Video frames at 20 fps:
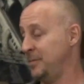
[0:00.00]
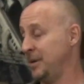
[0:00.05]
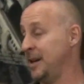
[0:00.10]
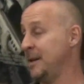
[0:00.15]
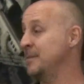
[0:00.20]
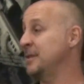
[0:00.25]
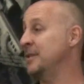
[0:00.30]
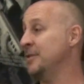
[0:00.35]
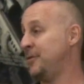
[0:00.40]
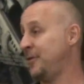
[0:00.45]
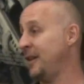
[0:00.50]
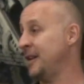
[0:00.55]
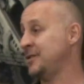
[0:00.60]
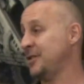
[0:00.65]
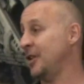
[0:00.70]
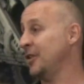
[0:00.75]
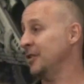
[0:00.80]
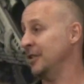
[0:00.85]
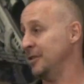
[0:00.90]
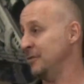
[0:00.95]
But it's
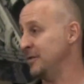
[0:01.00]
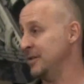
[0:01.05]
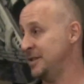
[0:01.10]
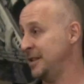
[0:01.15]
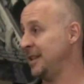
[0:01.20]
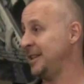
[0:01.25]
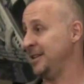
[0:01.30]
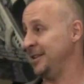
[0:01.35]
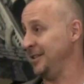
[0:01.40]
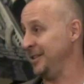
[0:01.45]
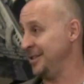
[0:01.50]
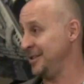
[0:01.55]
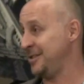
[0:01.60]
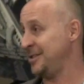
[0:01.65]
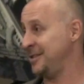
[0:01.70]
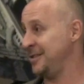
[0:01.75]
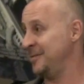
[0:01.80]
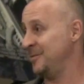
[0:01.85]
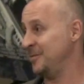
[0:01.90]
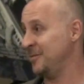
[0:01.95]
utterly
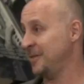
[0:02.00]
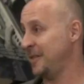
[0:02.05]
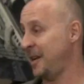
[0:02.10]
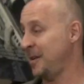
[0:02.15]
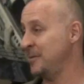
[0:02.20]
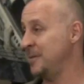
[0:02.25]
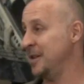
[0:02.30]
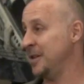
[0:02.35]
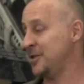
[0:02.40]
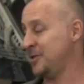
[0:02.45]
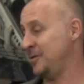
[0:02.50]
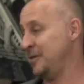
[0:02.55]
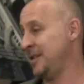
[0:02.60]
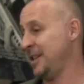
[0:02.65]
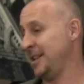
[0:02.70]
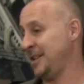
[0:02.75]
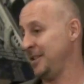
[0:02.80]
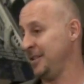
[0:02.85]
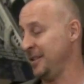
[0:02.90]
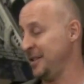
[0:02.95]
ridiculous. It's
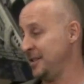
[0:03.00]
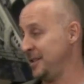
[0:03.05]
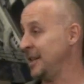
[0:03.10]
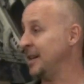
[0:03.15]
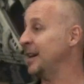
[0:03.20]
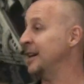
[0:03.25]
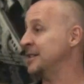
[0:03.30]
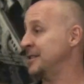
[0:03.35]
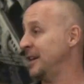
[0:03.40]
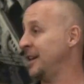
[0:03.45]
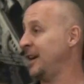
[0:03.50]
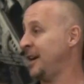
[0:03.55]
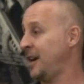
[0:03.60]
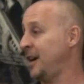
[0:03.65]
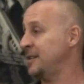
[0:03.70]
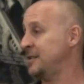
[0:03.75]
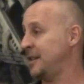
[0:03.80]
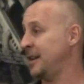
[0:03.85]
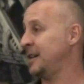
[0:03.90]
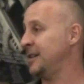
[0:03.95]
ridiculous.
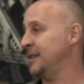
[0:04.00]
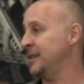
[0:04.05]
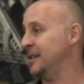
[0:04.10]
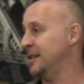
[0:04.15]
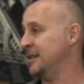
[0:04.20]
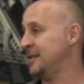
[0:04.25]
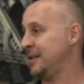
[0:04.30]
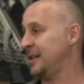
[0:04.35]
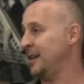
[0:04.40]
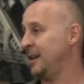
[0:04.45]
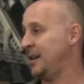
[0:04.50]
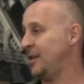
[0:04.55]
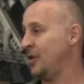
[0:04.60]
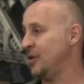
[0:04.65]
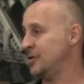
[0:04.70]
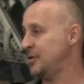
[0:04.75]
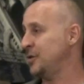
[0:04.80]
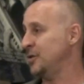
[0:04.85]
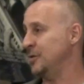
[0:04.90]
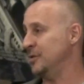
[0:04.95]
It's like a
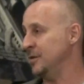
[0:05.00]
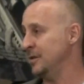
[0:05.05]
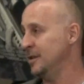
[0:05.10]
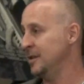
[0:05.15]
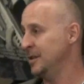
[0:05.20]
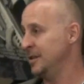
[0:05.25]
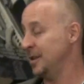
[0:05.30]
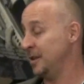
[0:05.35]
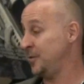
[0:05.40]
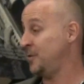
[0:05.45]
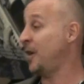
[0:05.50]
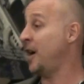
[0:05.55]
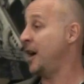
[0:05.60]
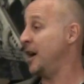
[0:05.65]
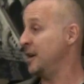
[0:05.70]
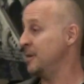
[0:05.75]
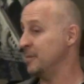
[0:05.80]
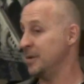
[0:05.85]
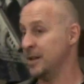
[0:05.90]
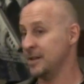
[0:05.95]
cartoon. It's
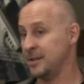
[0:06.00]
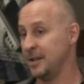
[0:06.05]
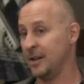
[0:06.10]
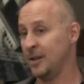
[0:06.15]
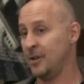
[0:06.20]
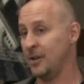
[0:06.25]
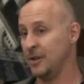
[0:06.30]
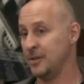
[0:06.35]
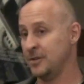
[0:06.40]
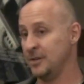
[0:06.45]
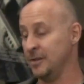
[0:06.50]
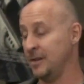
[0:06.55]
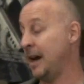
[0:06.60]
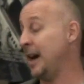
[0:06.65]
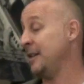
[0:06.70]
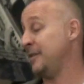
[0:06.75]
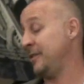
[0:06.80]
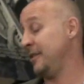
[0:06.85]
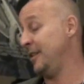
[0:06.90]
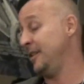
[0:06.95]
fun, but it's like a cartoon.
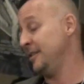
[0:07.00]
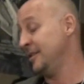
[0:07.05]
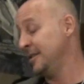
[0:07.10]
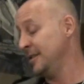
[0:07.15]
I thought.